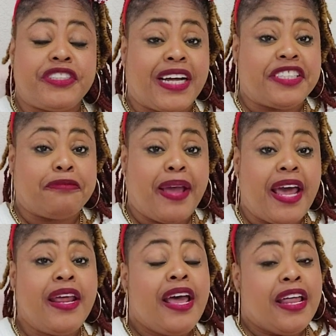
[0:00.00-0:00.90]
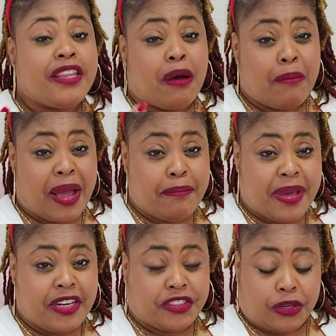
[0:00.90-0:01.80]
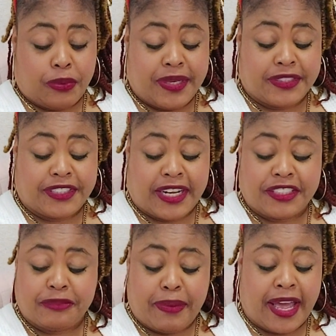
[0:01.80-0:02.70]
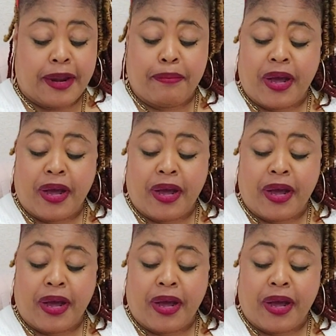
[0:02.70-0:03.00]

size bed. Now my bed is a queen size bed,